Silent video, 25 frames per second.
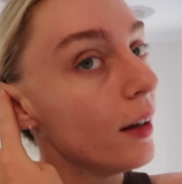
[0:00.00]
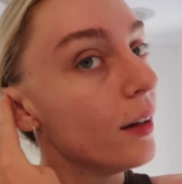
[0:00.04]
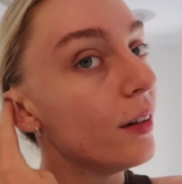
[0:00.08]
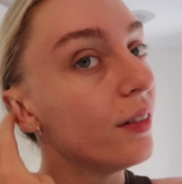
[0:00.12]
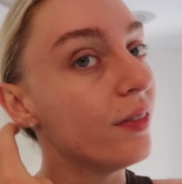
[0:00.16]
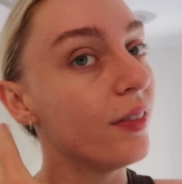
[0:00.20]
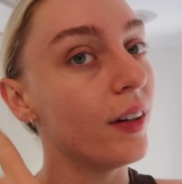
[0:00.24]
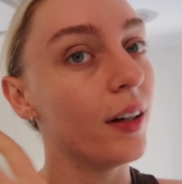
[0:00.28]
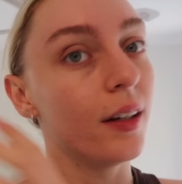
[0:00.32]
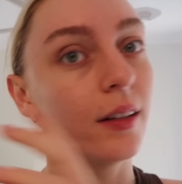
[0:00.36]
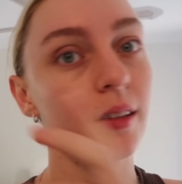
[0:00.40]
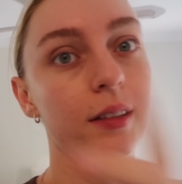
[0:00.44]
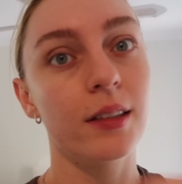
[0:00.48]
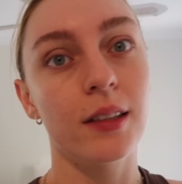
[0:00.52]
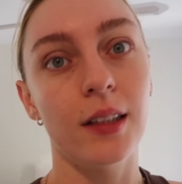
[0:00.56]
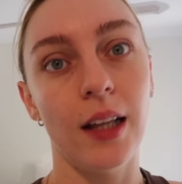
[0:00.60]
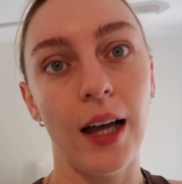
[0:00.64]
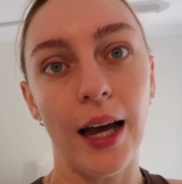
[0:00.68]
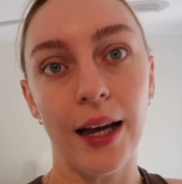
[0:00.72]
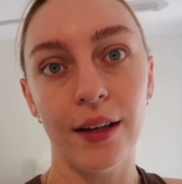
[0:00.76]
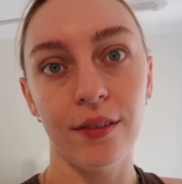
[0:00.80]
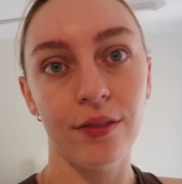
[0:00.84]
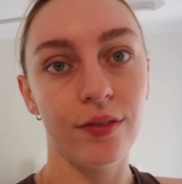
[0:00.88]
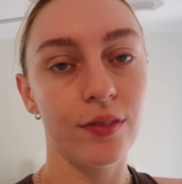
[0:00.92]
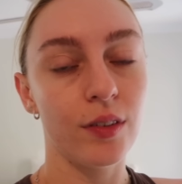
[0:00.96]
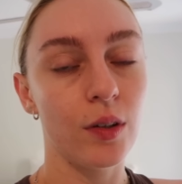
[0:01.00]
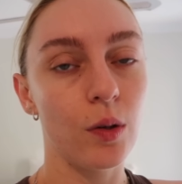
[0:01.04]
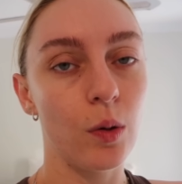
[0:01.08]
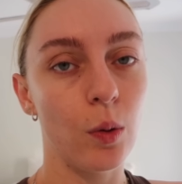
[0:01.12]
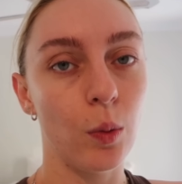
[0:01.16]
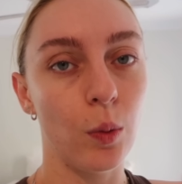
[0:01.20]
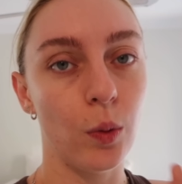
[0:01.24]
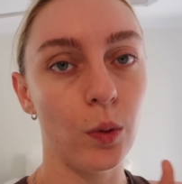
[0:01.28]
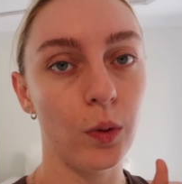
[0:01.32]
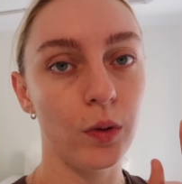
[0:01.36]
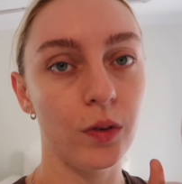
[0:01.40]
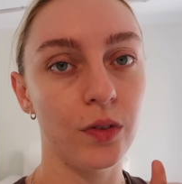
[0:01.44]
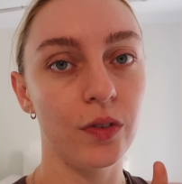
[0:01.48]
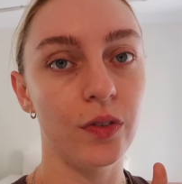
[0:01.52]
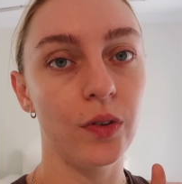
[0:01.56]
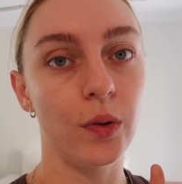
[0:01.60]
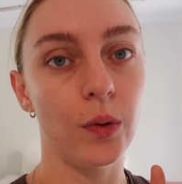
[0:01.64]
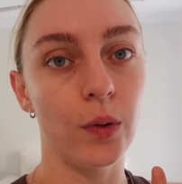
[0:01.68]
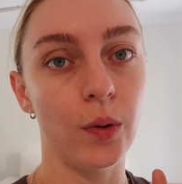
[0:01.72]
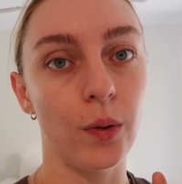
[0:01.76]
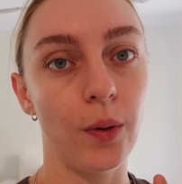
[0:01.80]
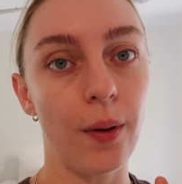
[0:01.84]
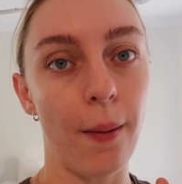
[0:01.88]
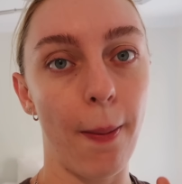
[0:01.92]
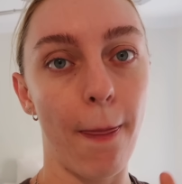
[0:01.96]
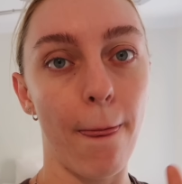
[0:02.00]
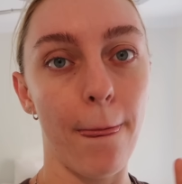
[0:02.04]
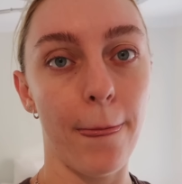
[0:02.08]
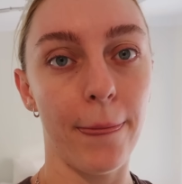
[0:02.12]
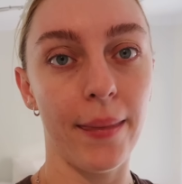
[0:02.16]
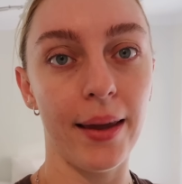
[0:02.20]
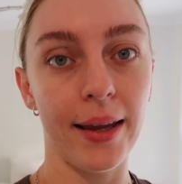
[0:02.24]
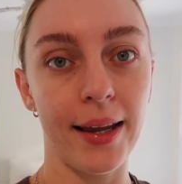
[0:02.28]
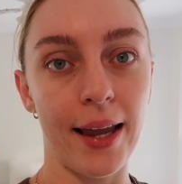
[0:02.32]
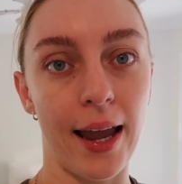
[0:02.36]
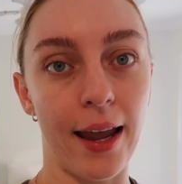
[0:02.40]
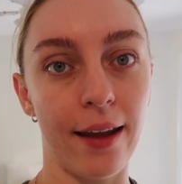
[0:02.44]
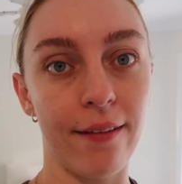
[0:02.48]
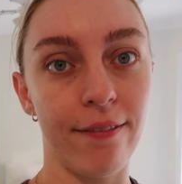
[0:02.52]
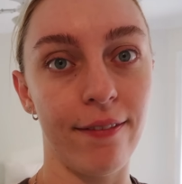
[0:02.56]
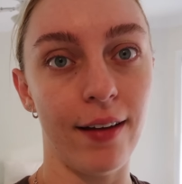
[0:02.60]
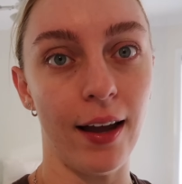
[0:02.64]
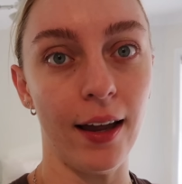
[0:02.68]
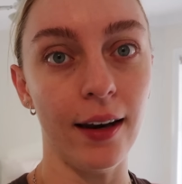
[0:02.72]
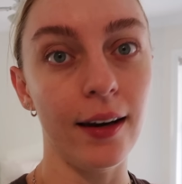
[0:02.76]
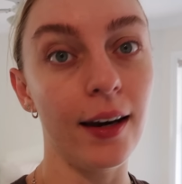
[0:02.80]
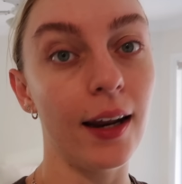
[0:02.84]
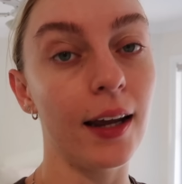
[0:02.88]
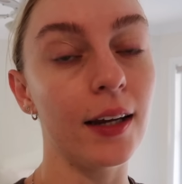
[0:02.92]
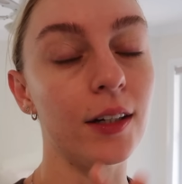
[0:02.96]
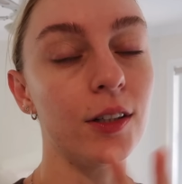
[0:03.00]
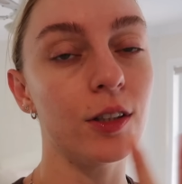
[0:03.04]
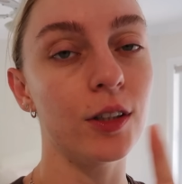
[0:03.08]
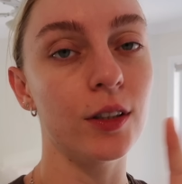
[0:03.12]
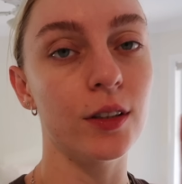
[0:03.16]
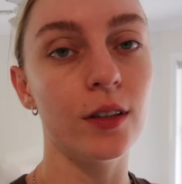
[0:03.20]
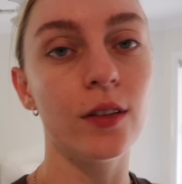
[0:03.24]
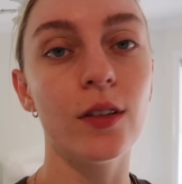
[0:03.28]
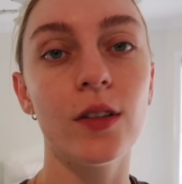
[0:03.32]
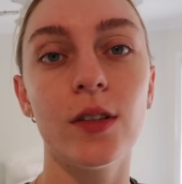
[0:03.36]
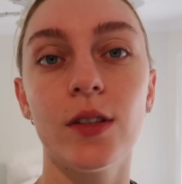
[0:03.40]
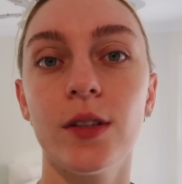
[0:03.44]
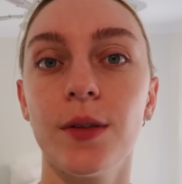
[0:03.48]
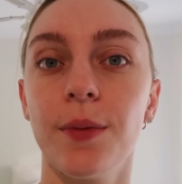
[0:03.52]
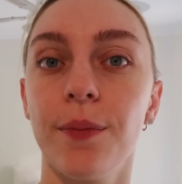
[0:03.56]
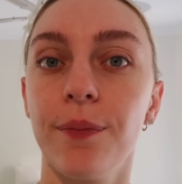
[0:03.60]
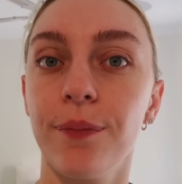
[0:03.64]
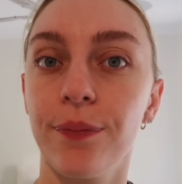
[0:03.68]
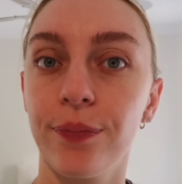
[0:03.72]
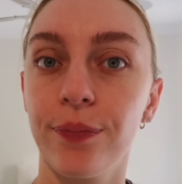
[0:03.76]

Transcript: first live call for EA Foundations,